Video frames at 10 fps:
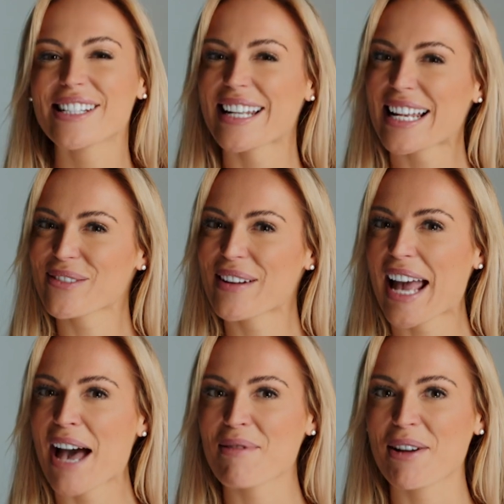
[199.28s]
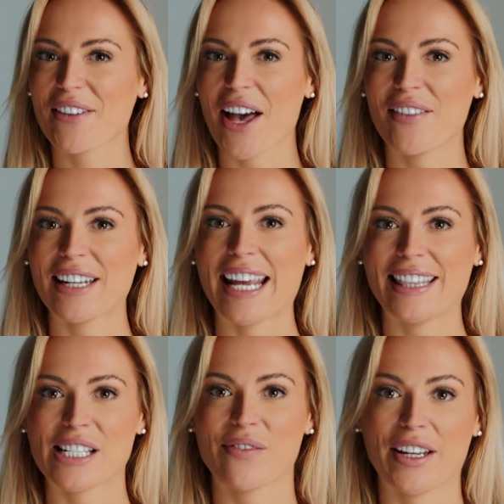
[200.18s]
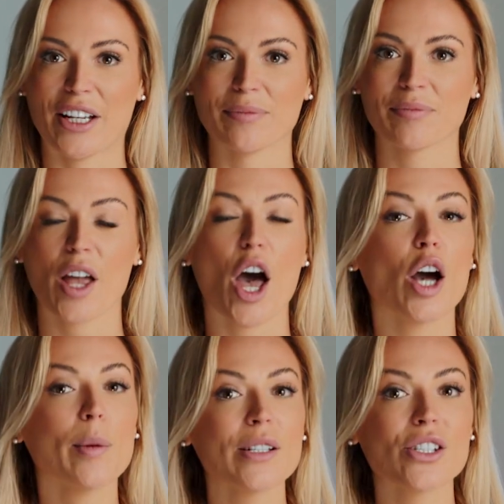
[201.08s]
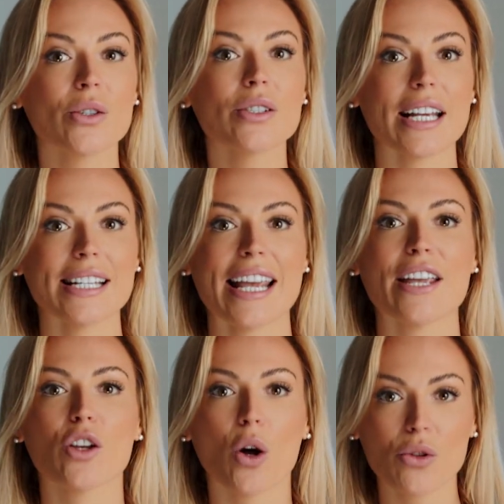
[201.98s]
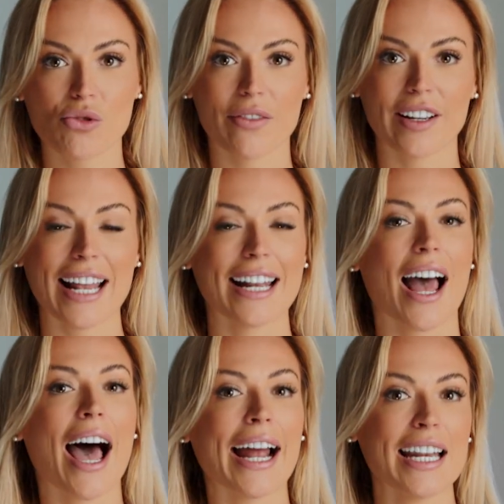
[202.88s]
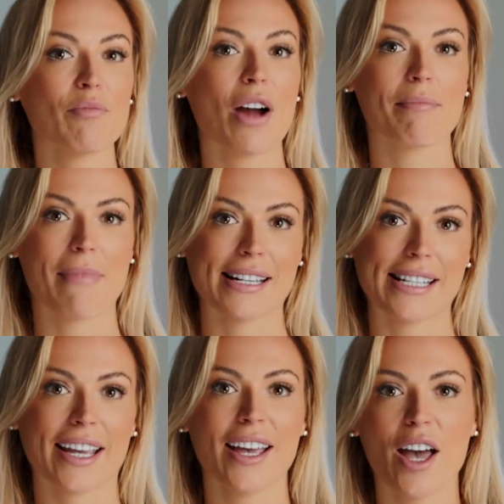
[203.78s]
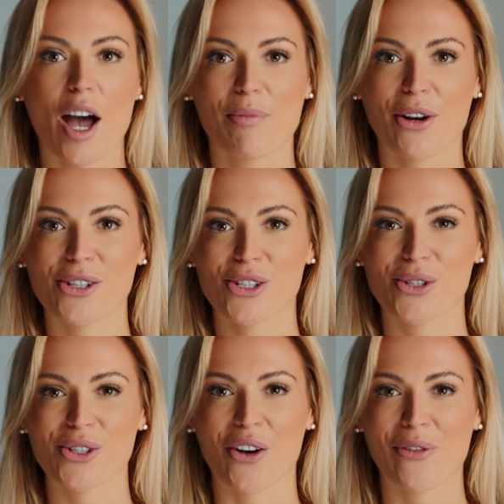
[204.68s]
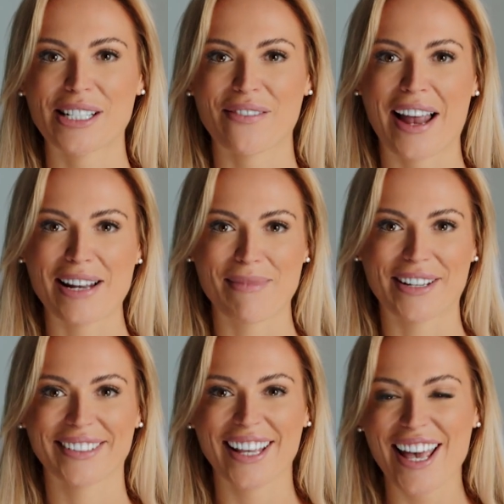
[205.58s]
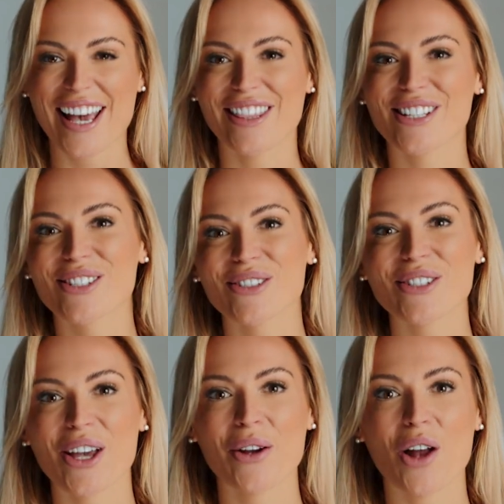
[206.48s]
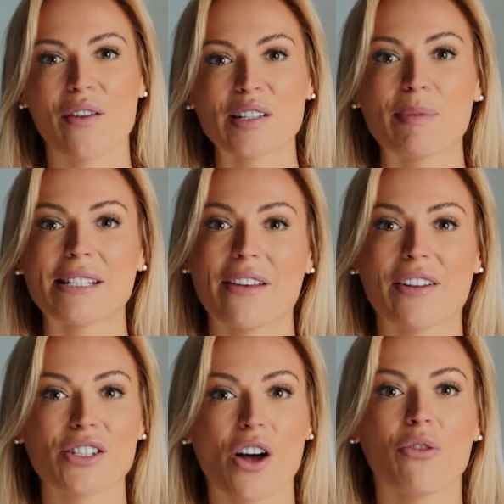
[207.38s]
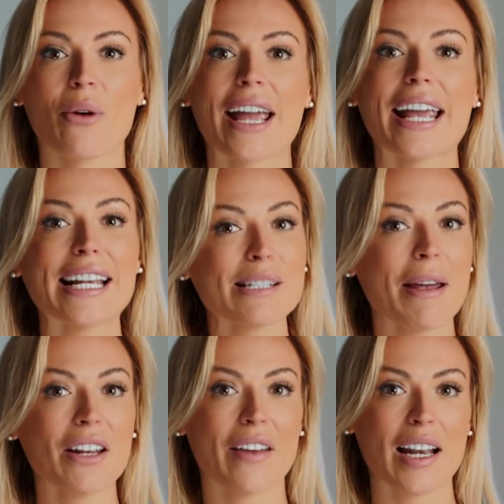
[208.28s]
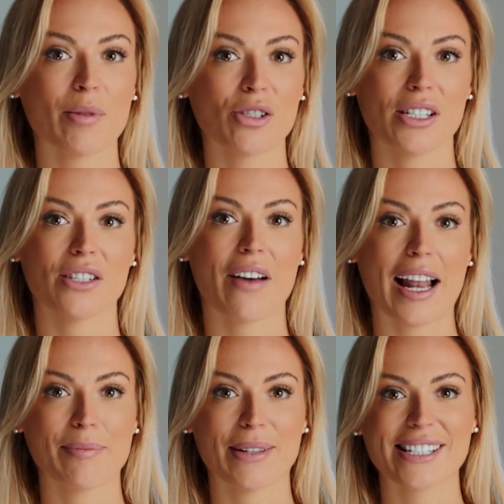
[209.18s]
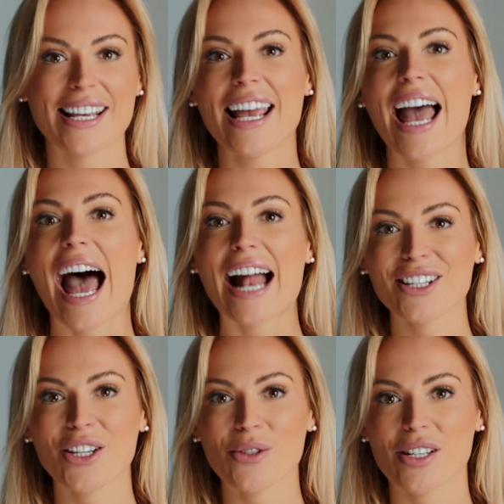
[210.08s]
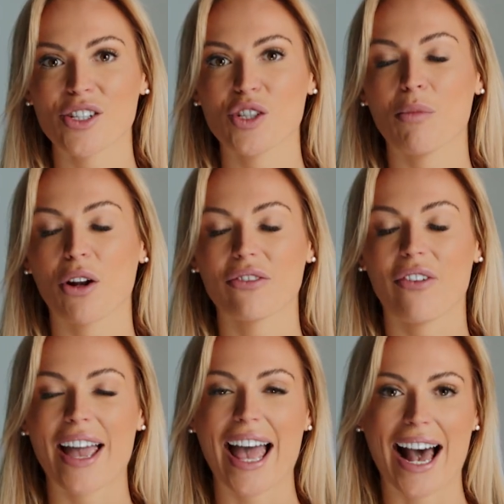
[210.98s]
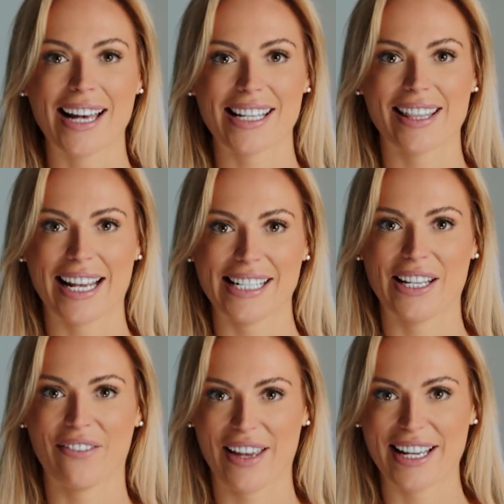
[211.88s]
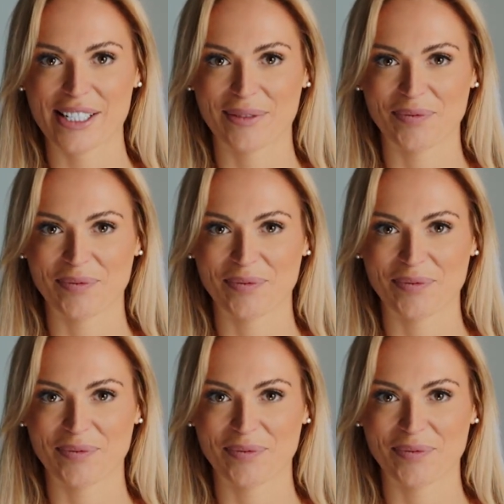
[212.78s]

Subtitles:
So let's recap what we've covered in this video. Open source is a goal-driven and highly pragmatic approach to software development. The source code of a specific software is made available to the developers and users to modify as they see fit.